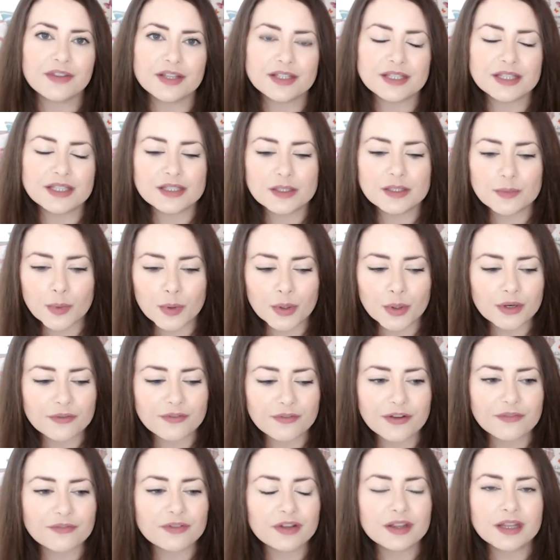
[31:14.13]
This is the point of
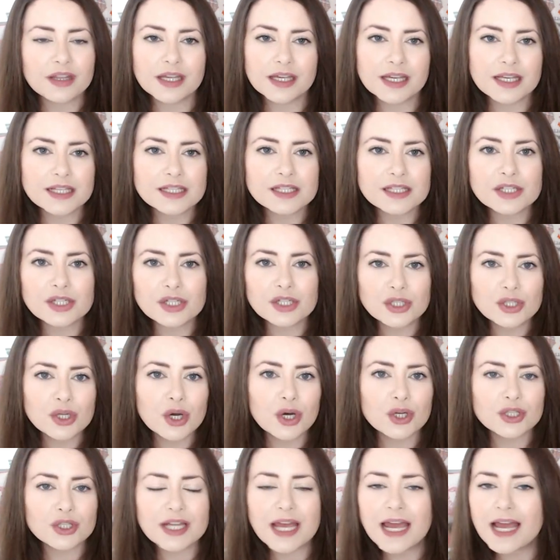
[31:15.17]
everything, is to
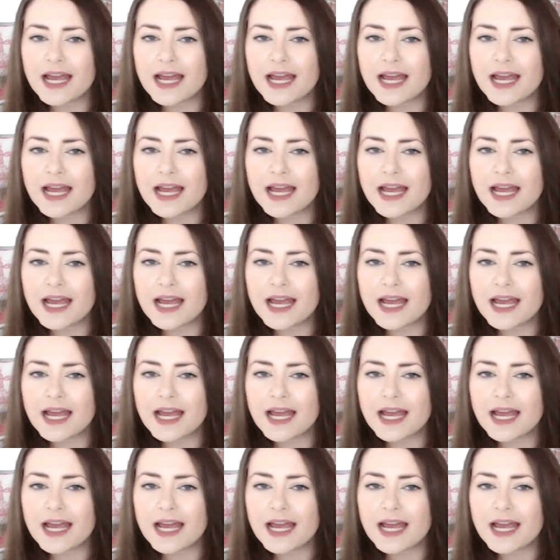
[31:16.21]
not